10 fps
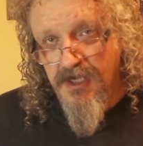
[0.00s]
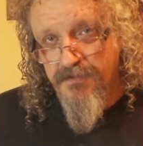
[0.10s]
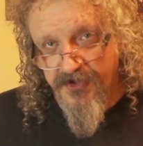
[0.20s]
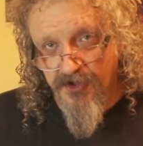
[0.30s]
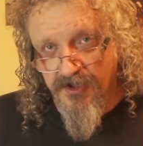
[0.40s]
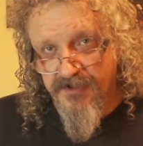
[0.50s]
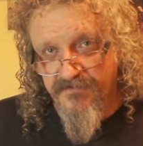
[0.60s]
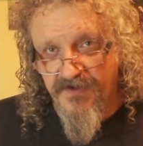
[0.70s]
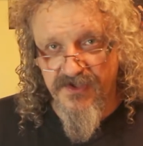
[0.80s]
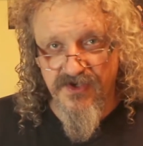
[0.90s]
The old
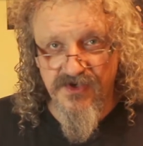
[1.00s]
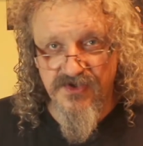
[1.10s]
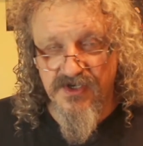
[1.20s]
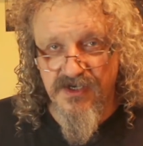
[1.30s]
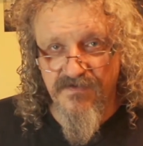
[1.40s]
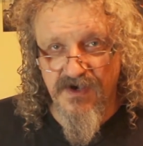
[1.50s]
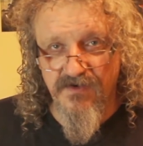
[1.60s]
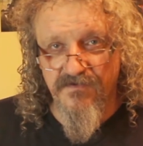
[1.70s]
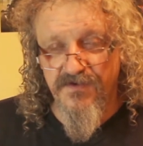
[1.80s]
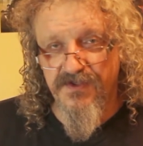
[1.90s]
advice I used to give
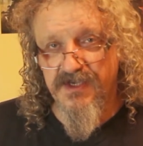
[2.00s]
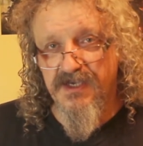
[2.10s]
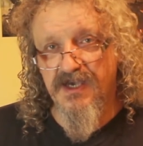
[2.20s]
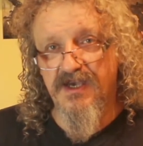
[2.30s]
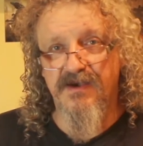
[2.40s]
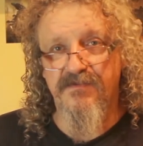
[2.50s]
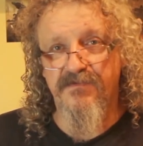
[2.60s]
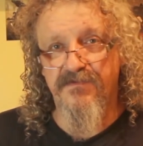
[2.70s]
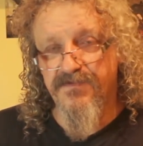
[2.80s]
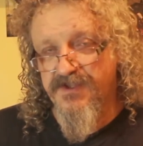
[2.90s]
out for the
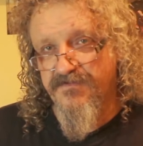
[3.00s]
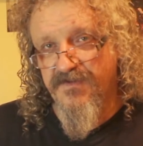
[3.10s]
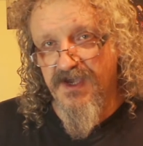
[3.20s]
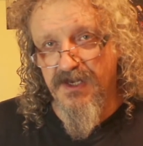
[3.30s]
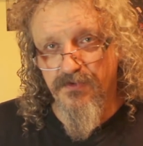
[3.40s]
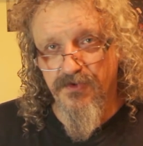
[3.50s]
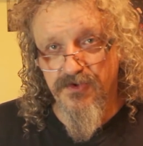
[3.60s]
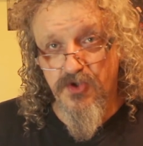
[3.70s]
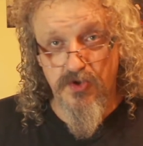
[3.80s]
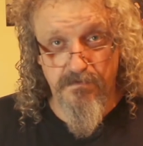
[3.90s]
Defiler
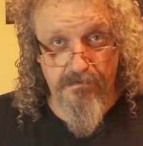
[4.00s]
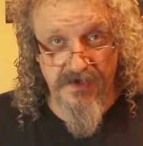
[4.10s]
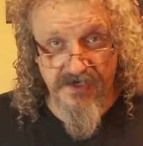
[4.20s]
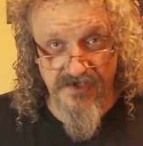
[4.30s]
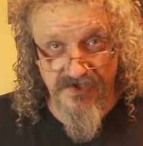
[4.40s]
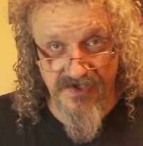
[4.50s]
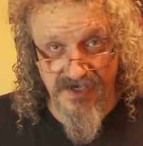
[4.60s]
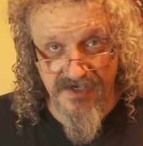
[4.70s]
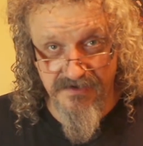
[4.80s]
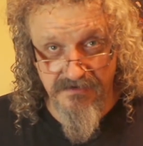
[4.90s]
was pick a
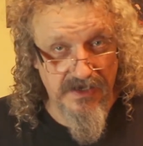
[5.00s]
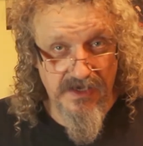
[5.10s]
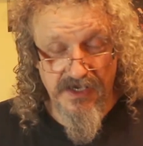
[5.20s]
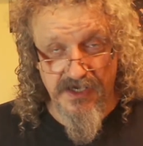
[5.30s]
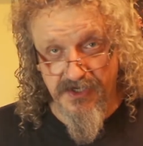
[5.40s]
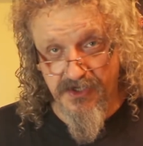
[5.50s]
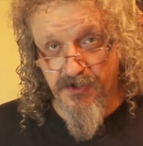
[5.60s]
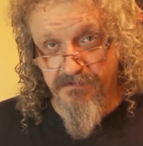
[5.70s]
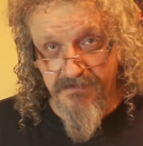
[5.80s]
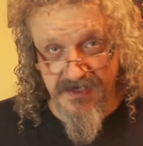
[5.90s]
side. You're going to
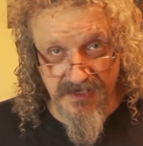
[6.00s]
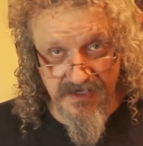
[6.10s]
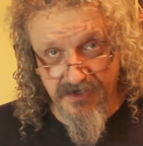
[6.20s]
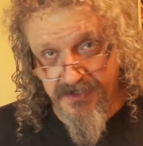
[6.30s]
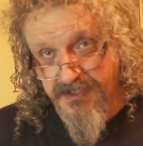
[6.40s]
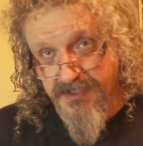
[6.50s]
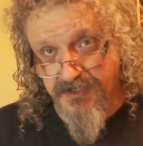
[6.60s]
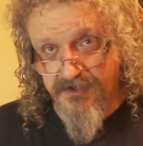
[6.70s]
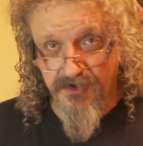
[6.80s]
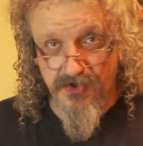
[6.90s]
go melee or you're going
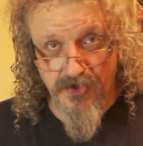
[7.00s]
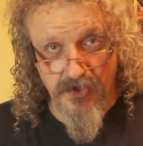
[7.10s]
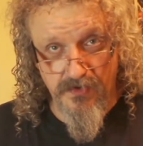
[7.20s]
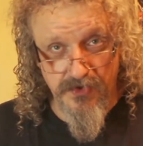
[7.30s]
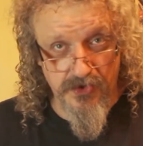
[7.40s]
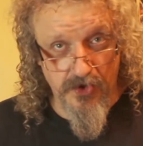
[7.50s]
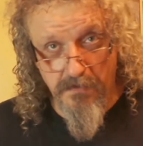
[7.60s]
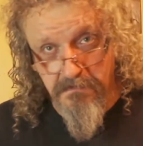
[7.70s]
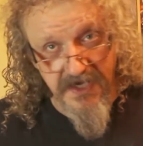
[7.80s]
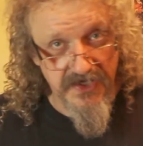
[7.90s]
to go shoot.
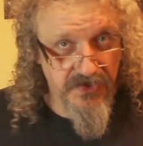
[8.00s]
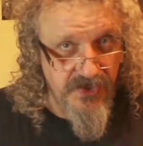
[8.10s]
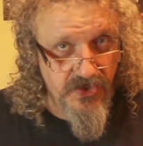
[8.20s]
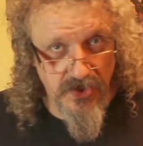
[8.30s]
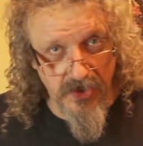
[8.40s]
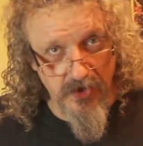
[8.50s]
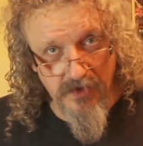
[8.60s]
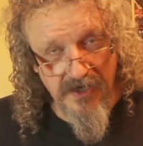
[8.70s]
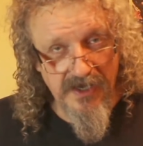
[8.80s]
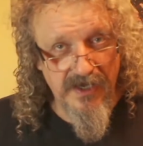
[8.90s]
Don't mix the
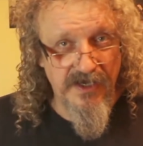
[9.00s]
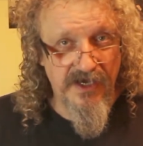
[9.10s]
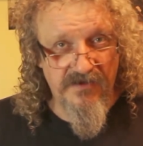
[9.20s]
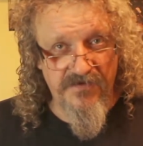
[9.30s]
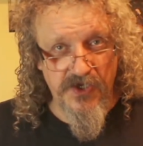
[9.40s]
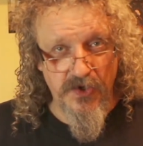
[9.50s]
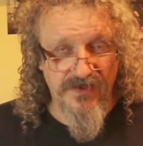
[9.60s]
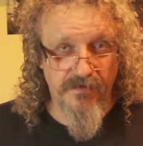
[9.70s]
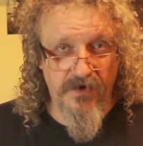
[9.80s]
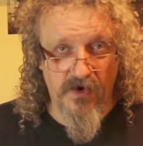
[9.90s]
two. And if you do
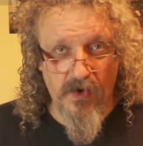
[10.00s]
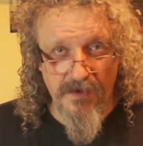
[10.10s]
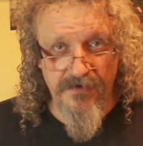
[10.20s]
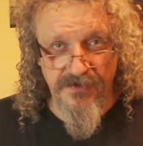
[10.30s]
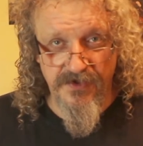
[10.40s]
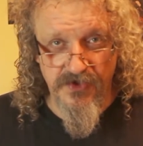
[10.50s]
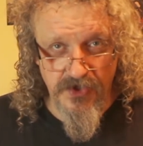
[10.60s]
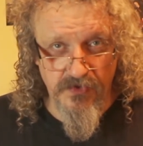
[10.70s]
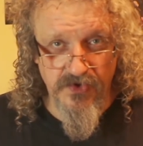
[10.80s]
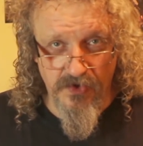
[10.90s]
have to put a weapon that
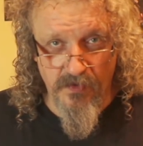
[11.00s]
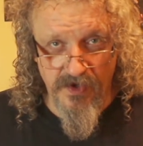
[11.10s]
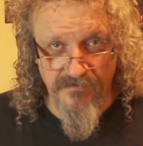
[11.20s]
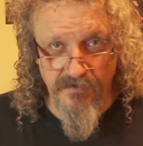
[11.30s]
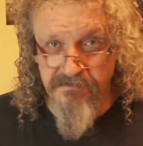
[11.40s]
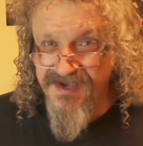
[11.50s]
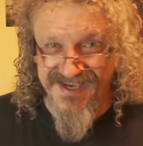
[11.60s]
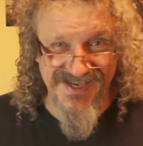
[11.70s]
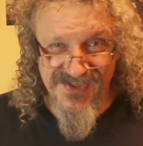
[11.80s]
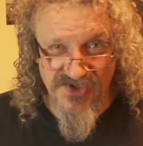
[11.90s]
shoots on one of them,
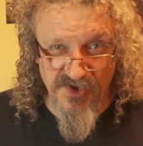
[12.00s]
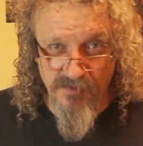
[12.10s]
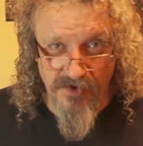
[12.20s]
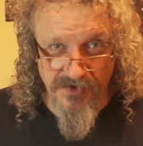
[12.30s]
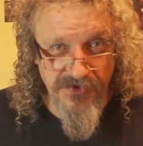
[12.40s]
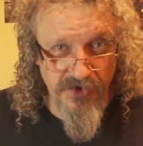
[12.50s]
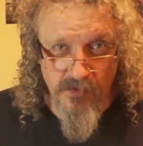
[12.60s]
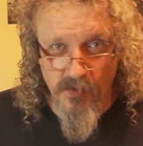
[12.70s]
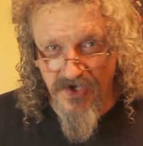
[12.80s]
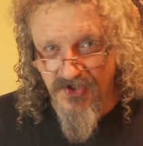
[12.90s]
make it a cheap one.
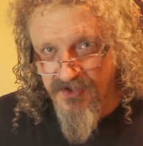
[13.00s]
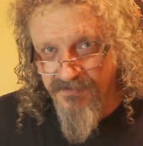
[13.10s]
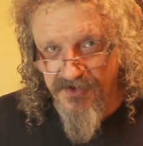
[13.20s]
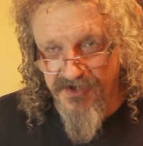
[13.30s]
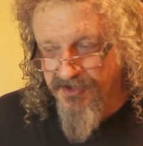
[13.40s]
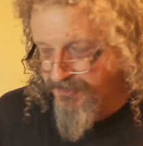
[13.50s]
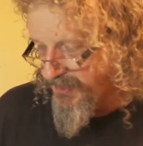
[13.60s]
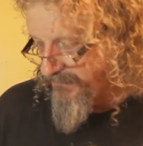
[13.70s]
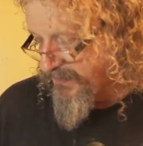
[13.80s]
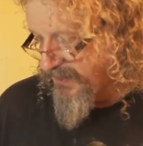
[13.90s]
Don't waste your money on it.